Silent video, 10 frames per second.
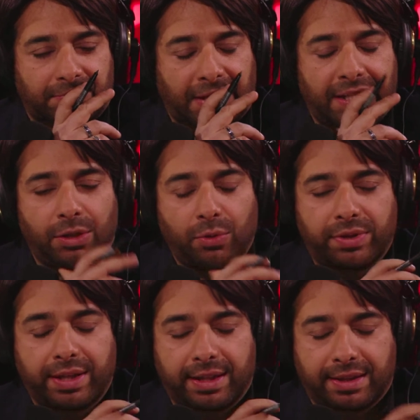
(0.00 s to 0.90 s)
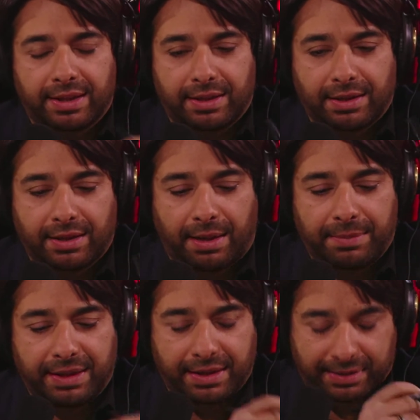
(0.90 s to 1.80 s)
And you think that I
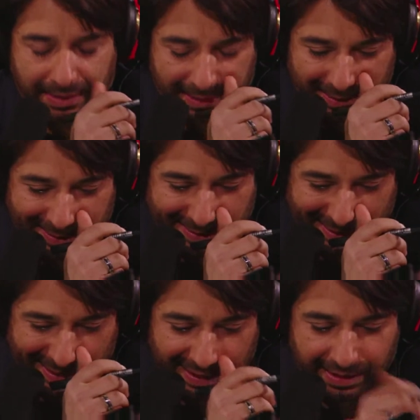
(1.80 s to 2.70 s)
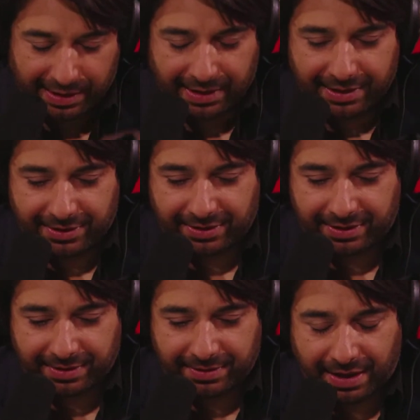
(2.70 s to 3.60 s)
mean this? This is eh, just
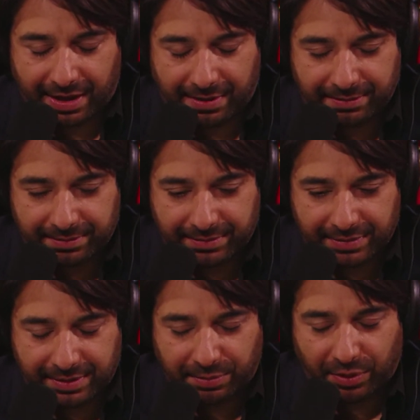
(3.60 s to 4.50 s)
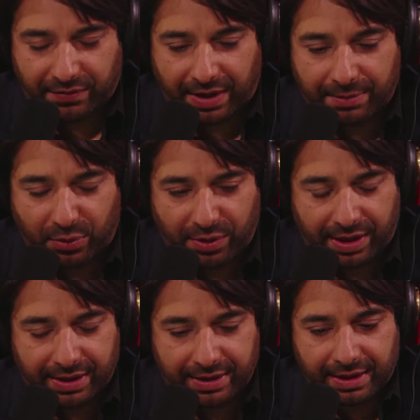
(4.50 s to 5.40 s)
to, um, to put a fine point
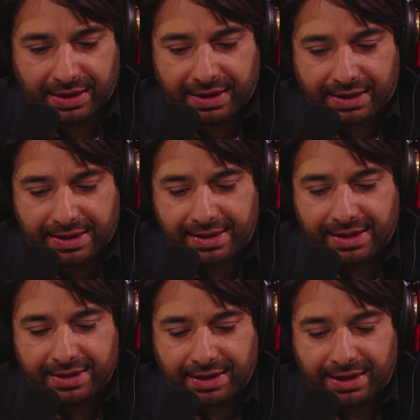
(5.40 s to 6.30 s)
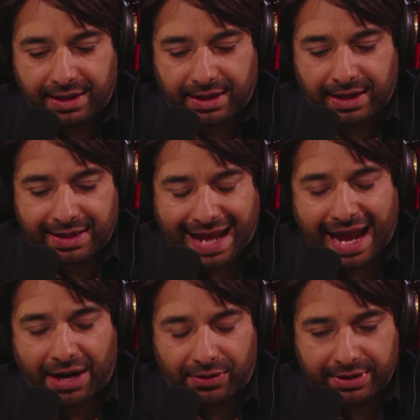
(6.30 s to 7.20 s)
on it this is I-
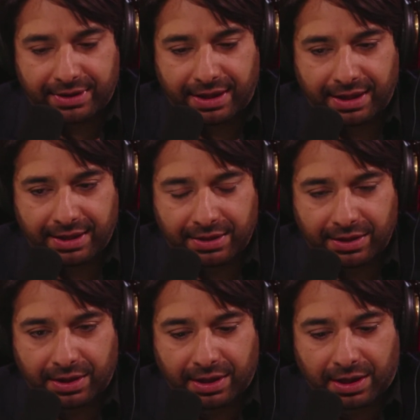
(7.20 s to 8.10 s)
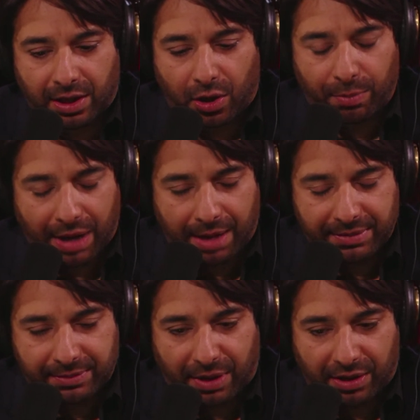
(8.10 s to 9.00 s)
inherent in
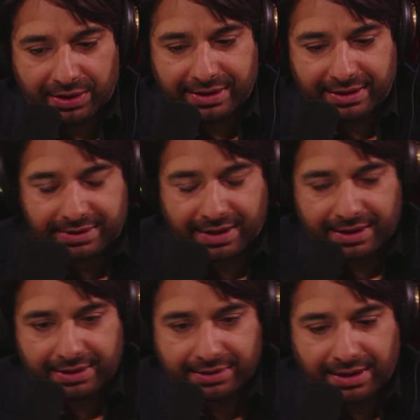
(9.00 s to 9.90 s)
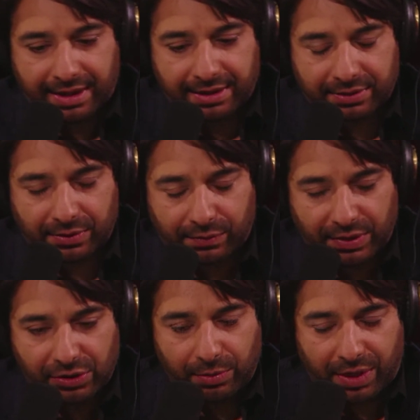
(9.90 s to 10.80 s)
Obama's politics that he's that he's sort of
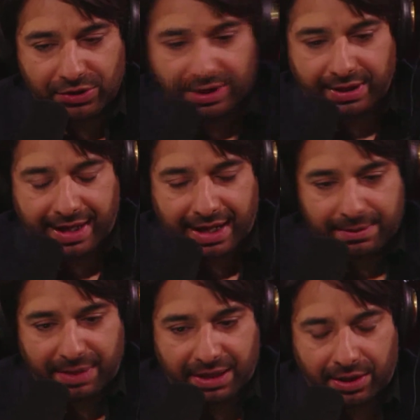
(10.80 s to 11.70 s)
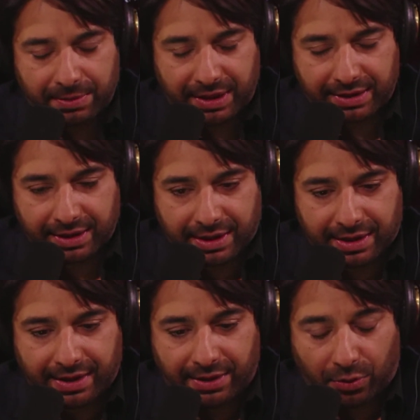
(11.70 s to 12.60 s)
wishy washy that you can't depend on him that
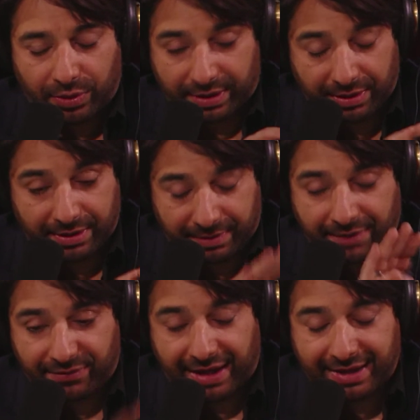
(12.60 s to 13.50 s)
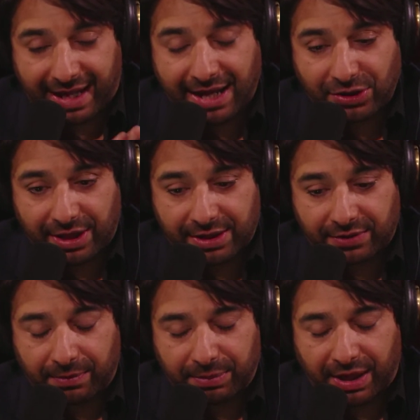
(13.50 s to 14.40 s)
that or, or, in fact cagey as
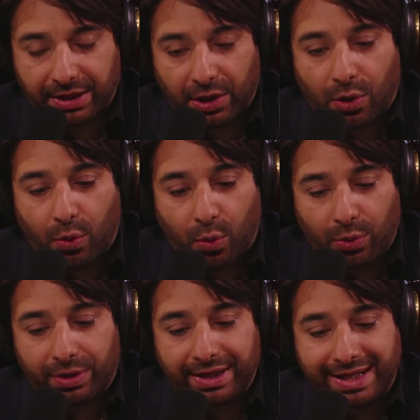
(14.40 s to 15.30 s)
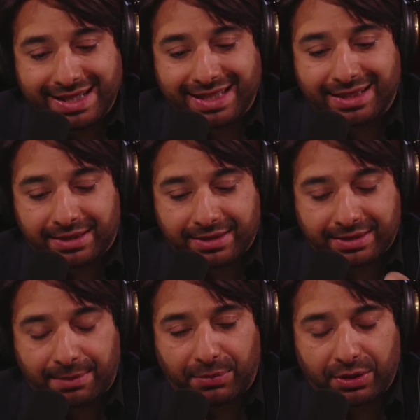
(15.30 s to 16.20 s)
you've implied or is it
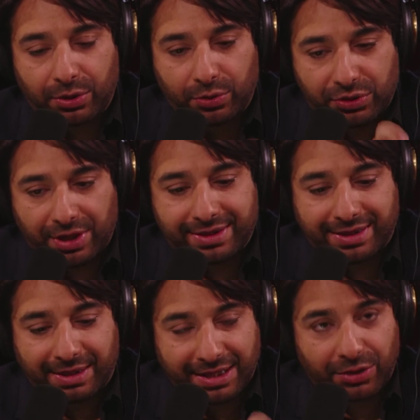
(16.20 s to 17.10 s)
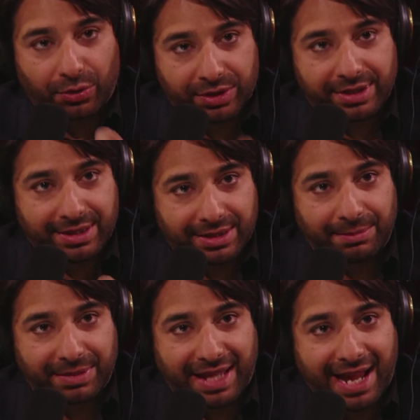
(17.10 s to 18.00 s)
someone who just in your
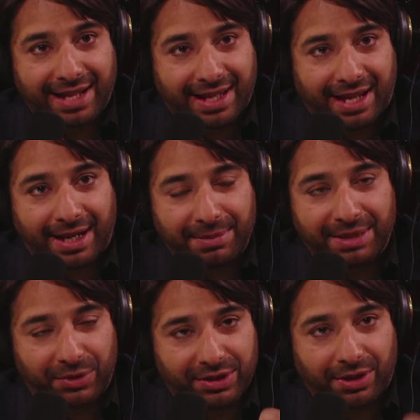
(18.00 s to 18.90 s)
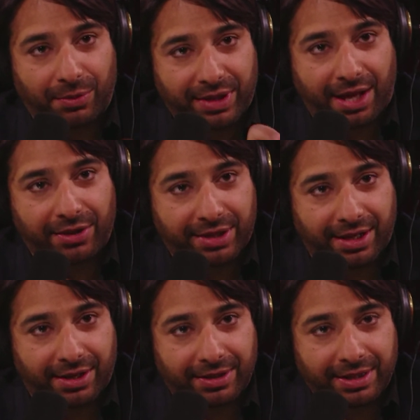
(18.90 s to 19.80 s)
system can't get I mean we saw with
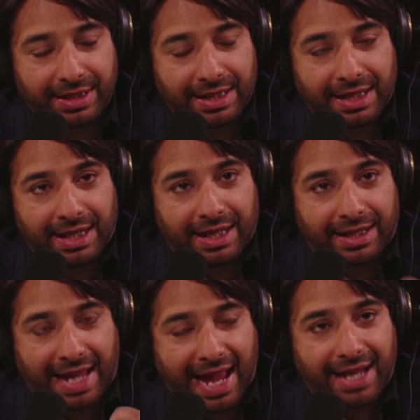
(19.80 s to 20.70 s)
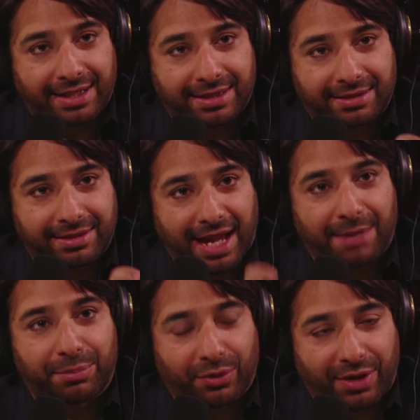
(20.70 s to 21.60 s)
healthcare. Uh-huh can't
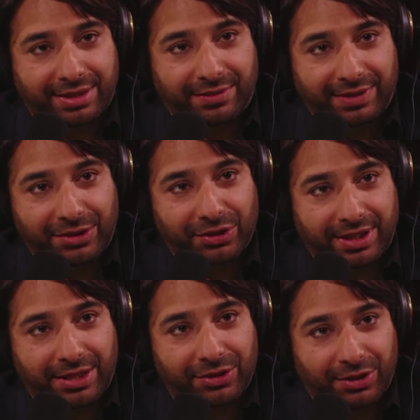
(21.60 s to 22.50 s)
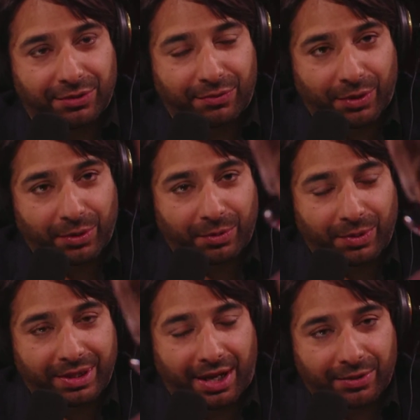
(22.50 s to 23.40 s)
get progressive legislation through
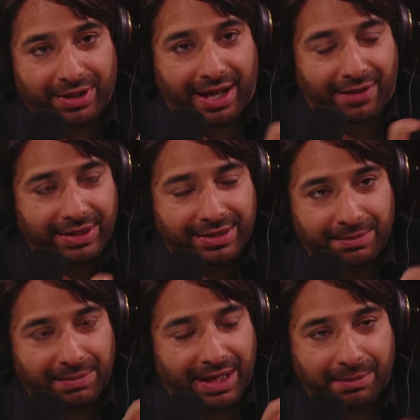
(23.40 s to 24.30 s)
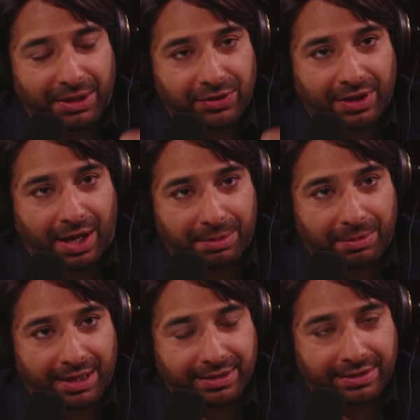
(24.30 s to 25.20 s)
without having to make a bunch of
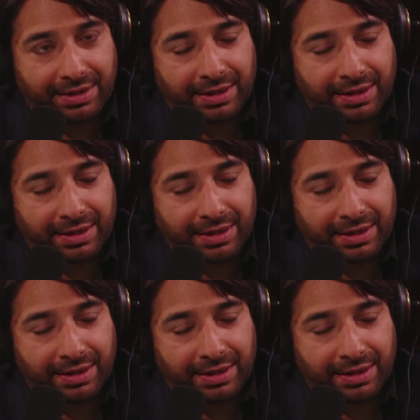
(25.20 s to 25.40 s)
compromises.